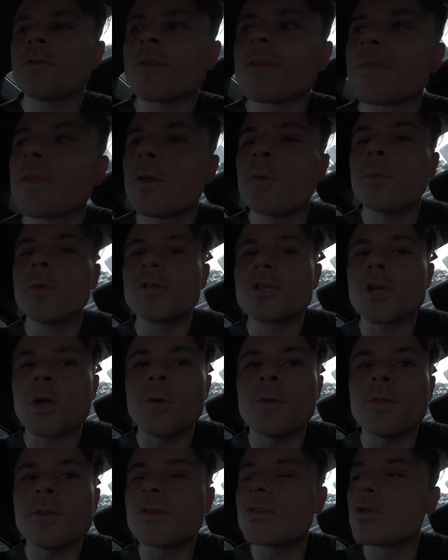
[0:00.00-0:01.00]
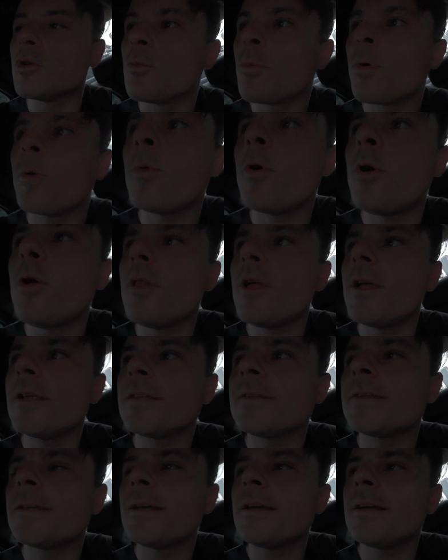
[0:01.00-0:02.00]
think they'll be showing the Super Bowl at
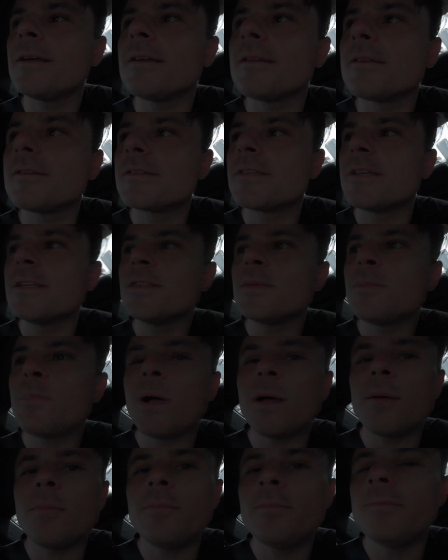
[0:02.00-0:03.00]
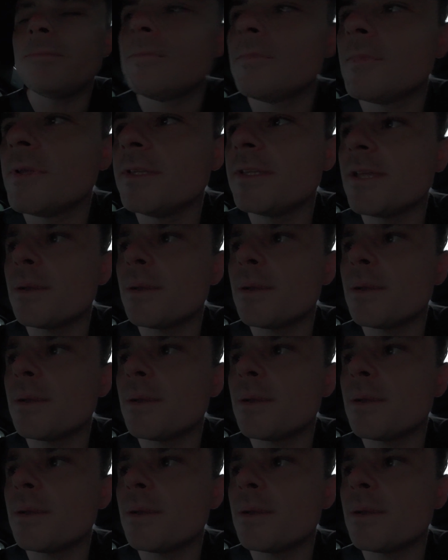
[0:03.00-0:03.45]
Sid's Pub in